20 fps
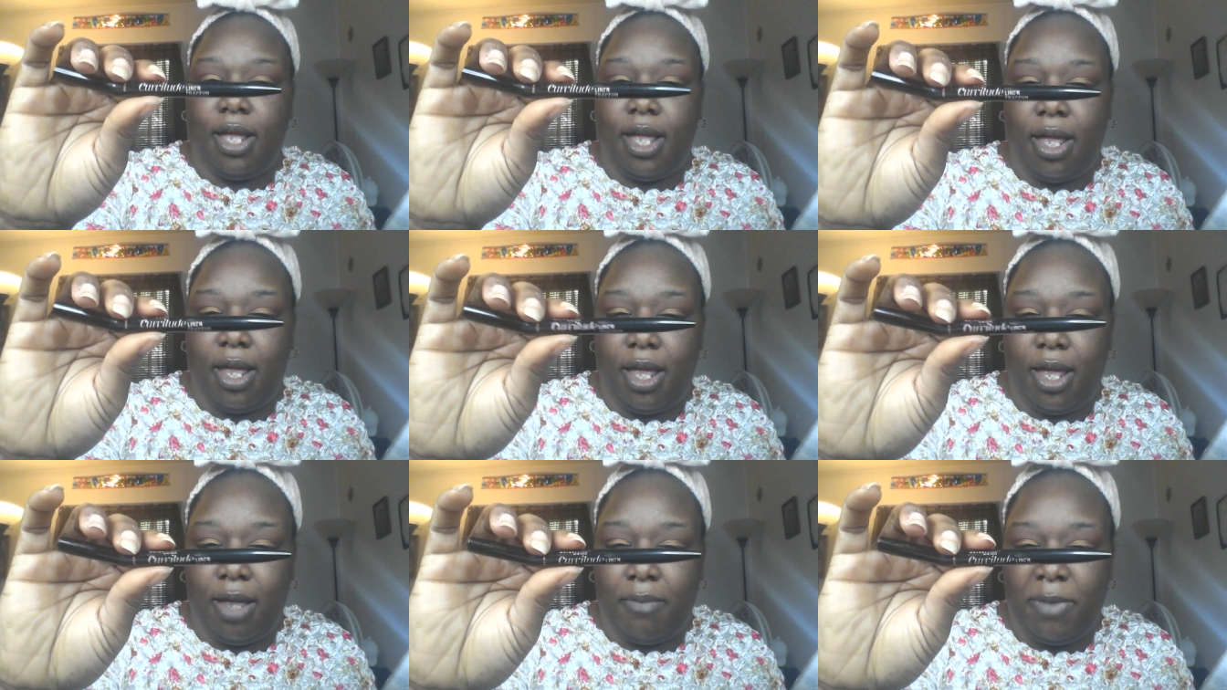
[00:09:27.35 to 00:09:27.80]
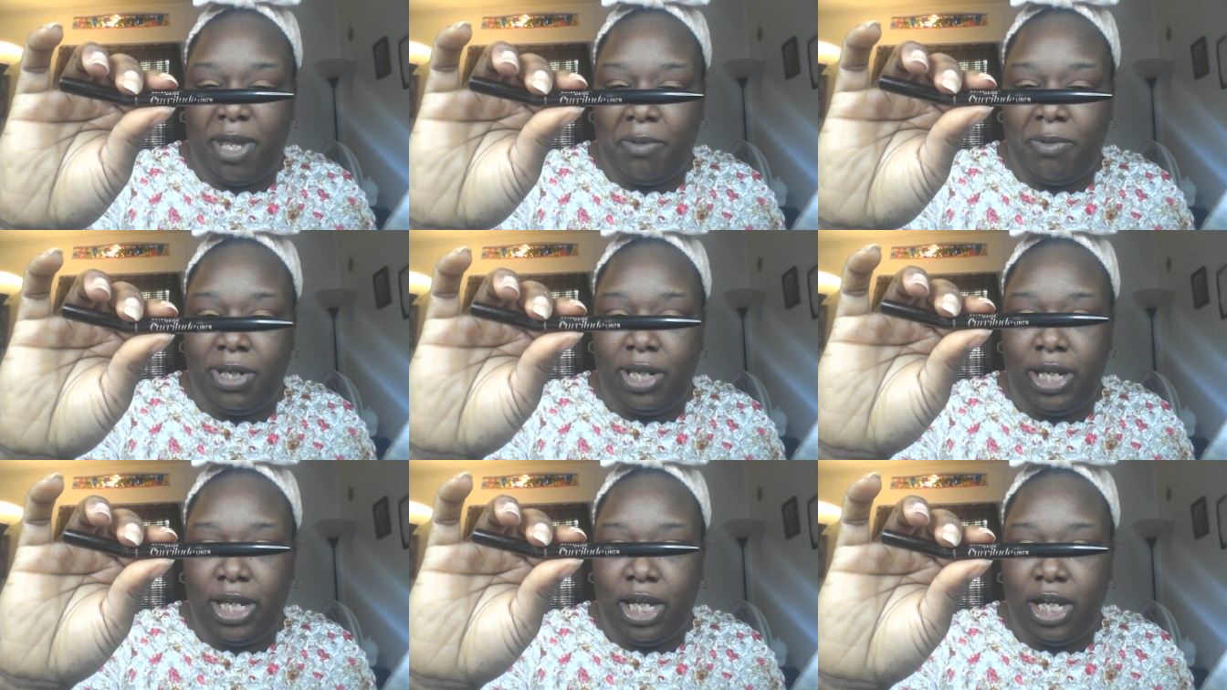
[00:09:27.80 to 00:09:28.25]

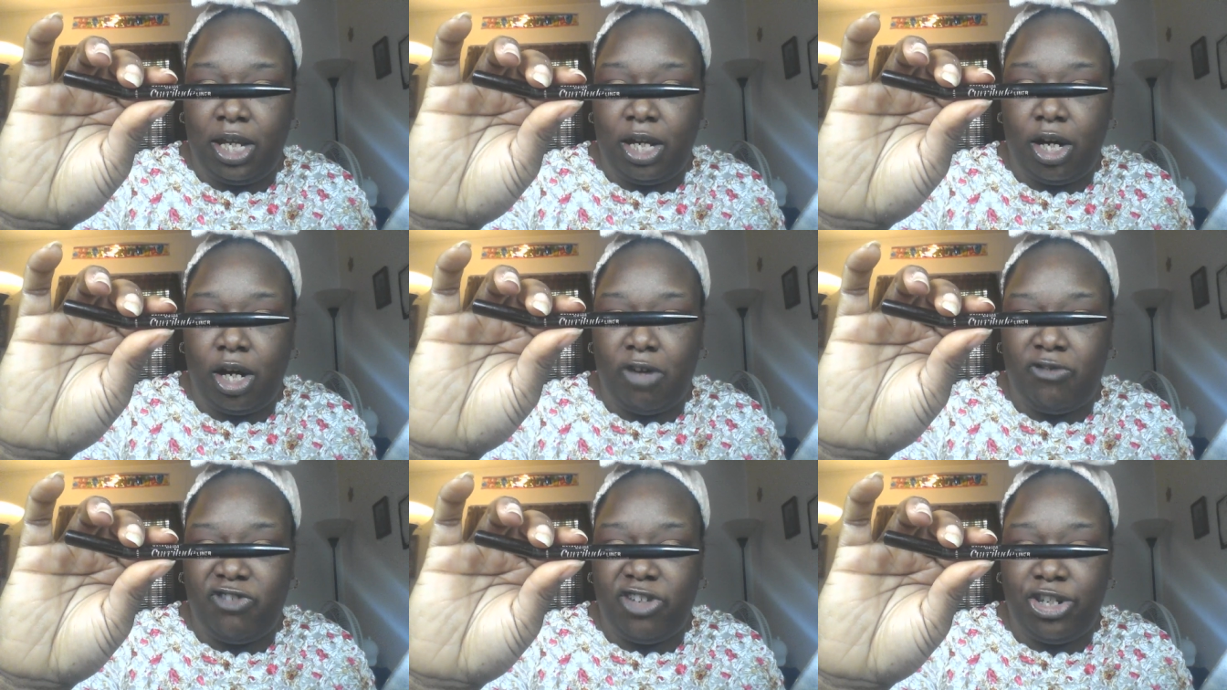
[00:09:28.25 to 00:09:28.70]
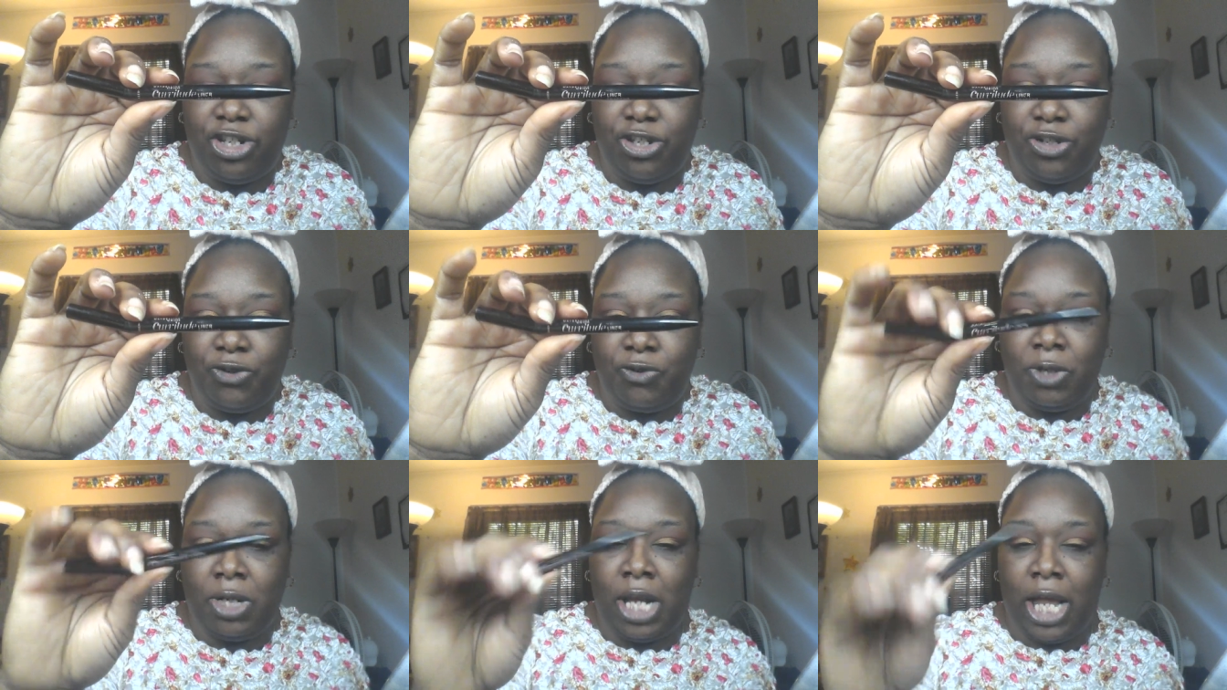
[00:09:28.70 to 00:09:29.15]
Maybelline
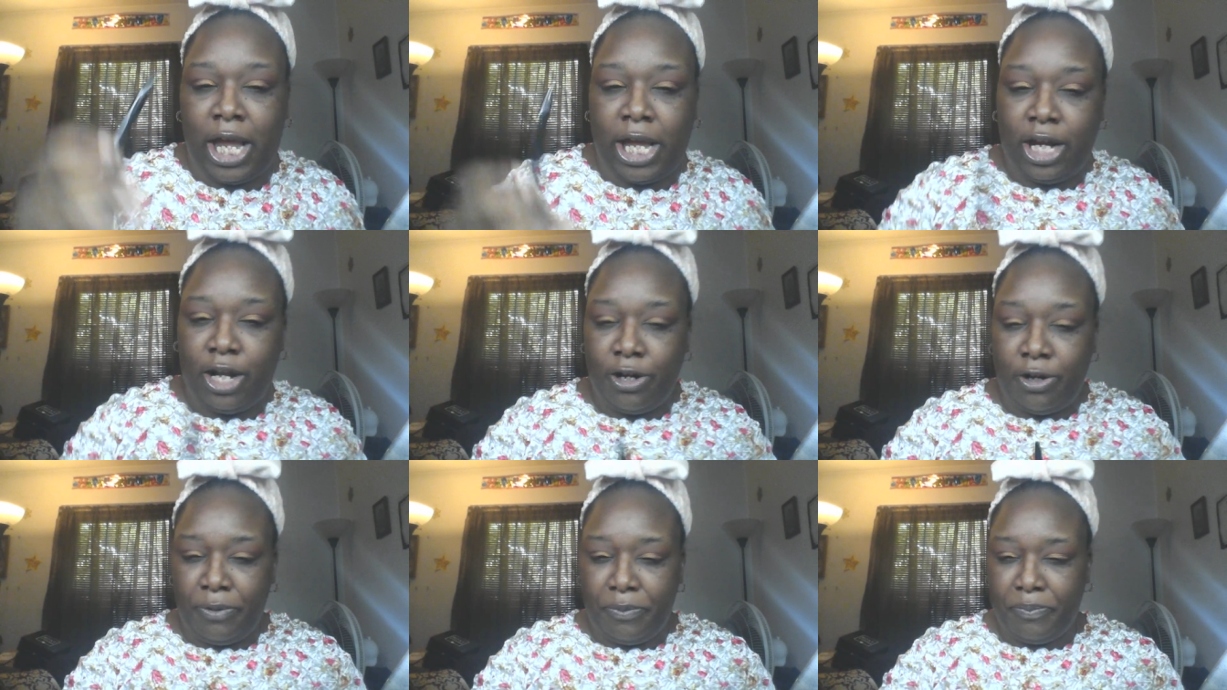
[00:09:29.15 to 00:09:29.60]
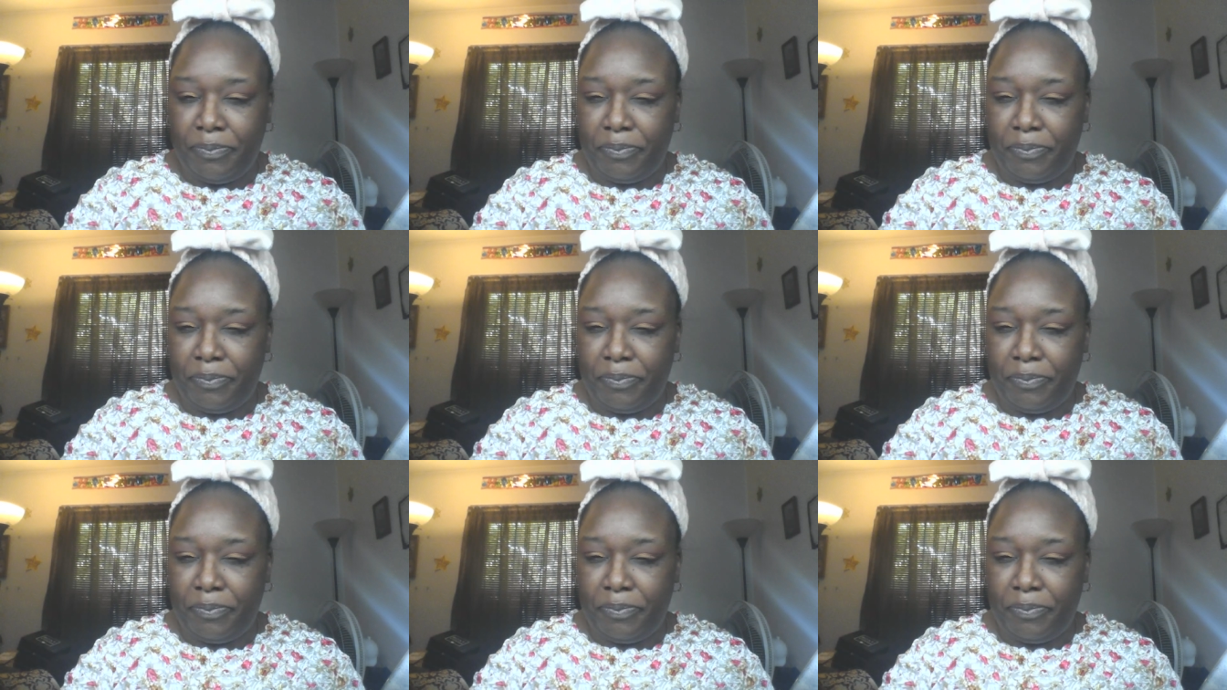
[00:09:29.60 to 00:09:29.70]
Curvitude liner.